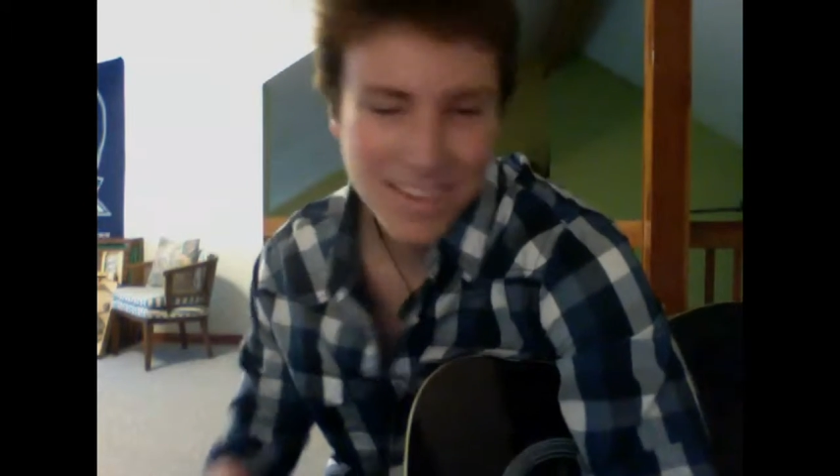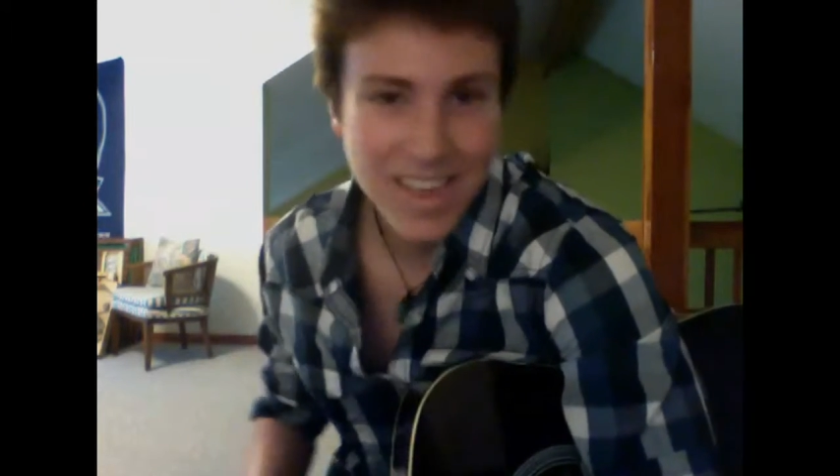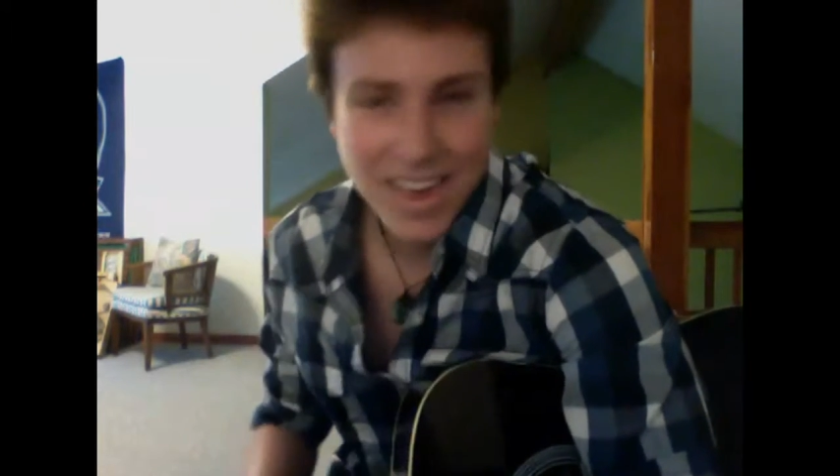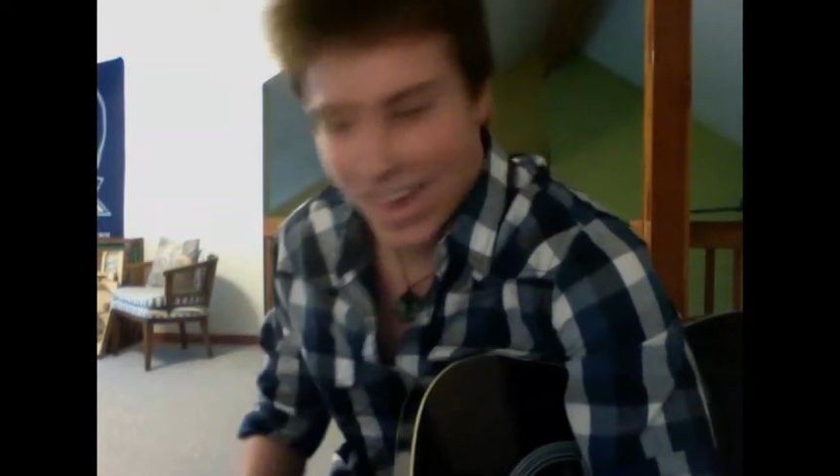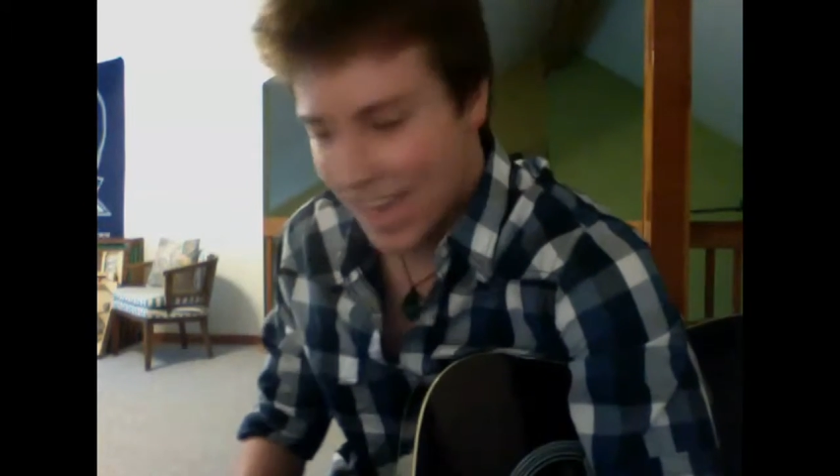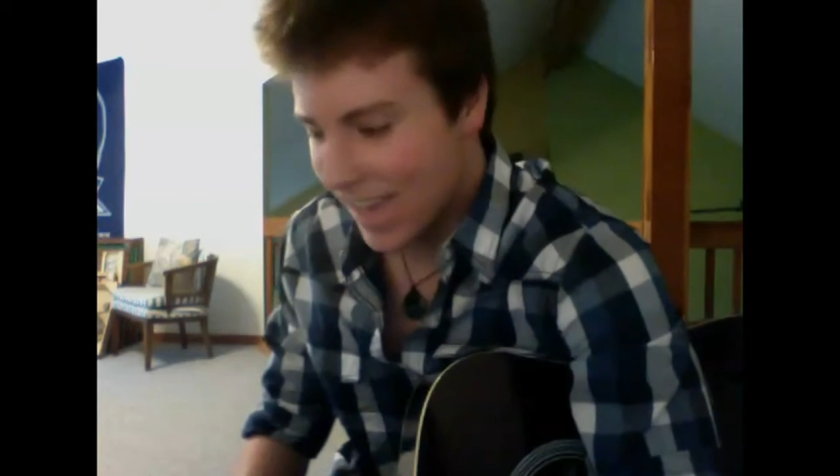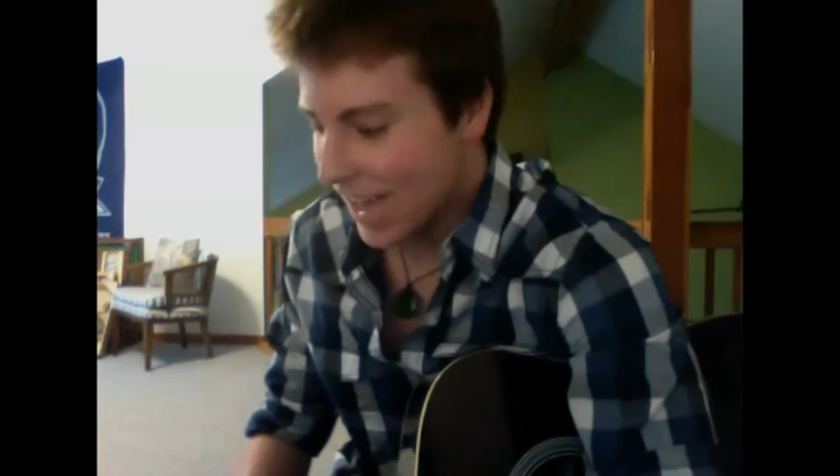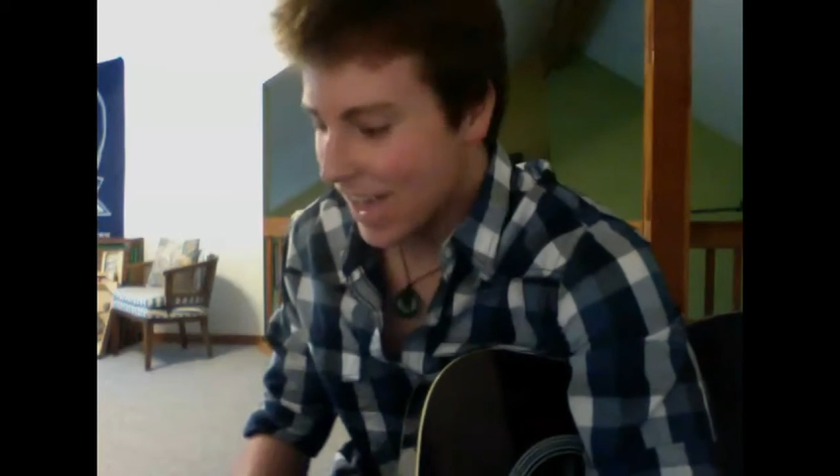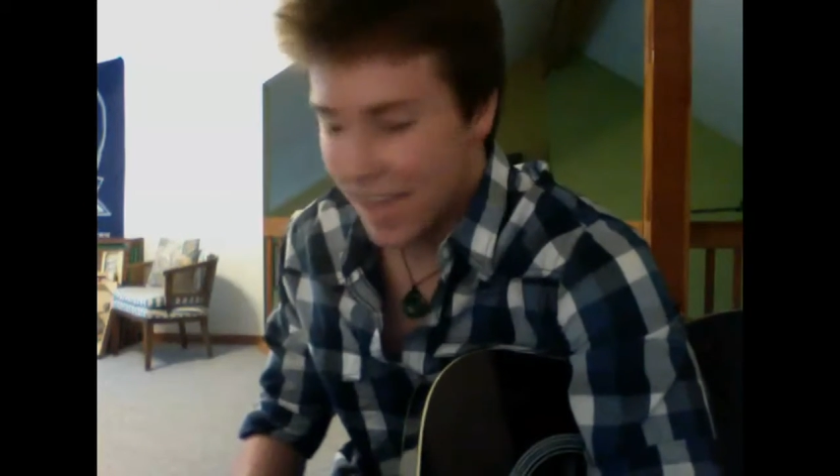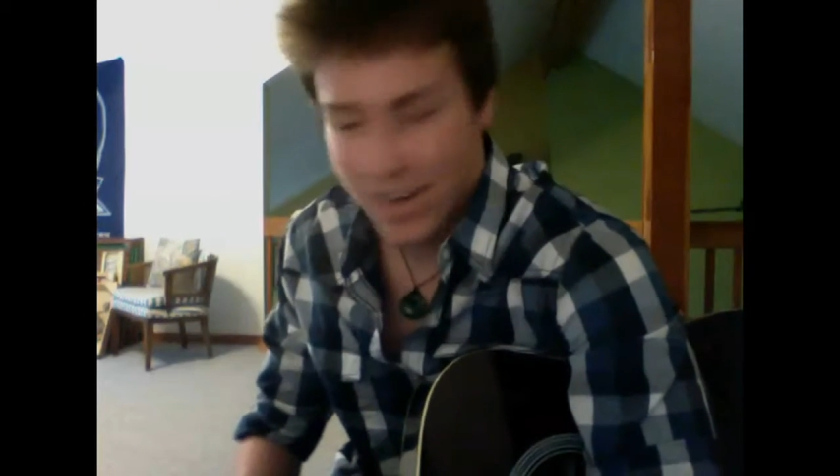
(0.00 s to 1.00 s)

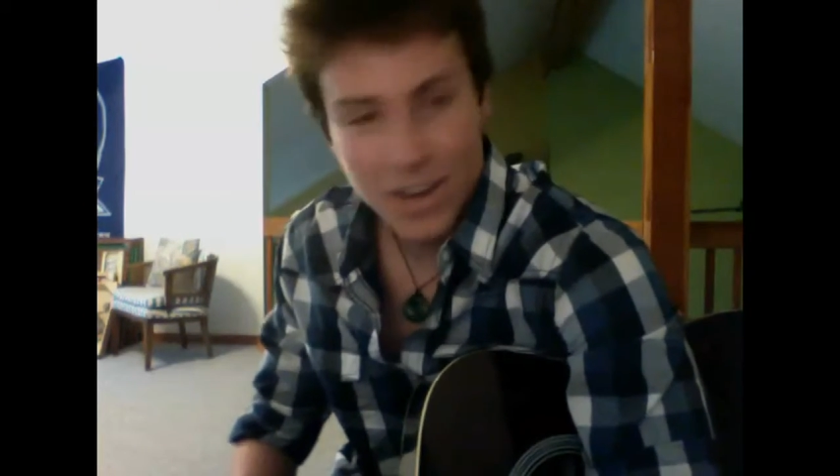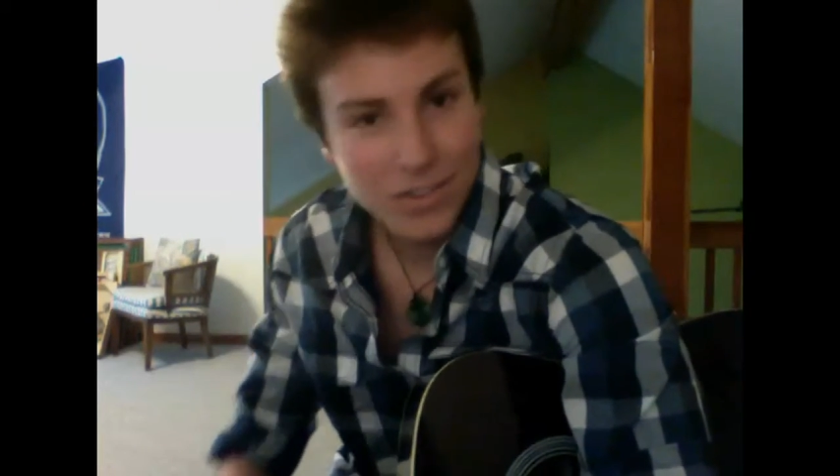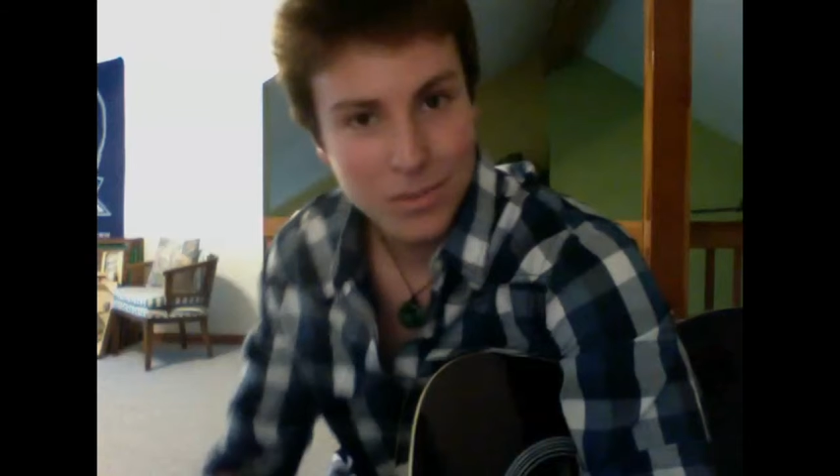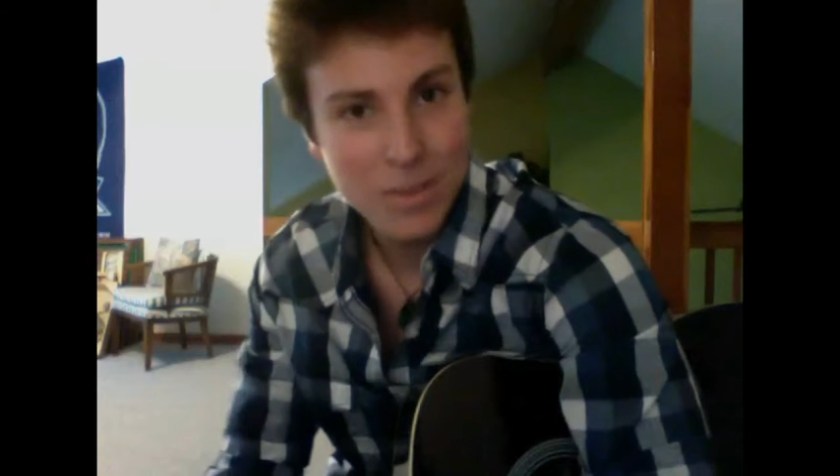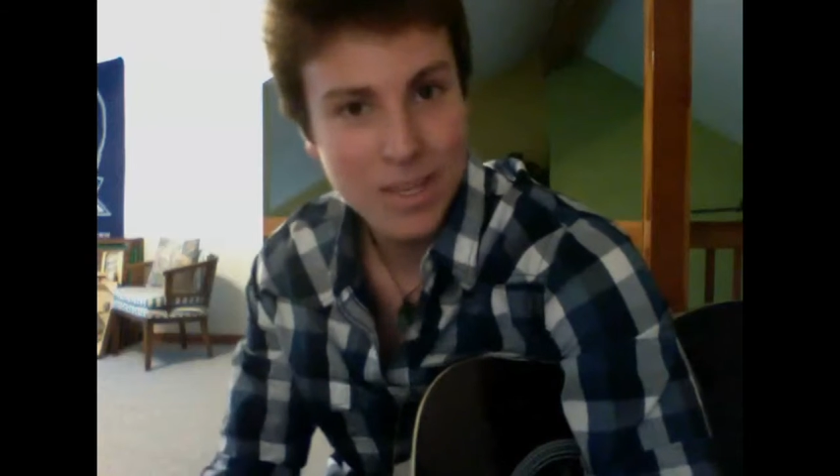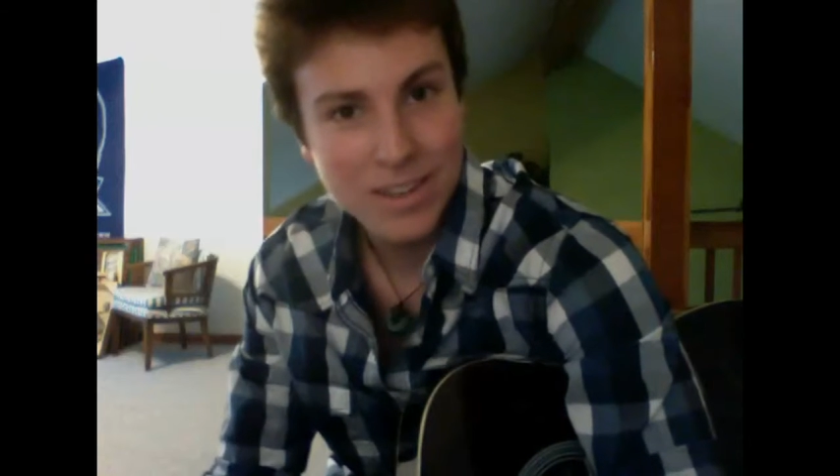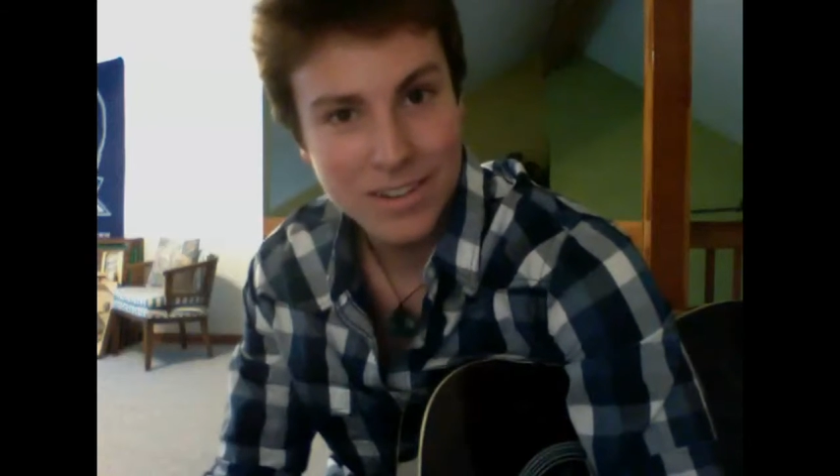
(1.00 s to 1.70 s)
An awesome band,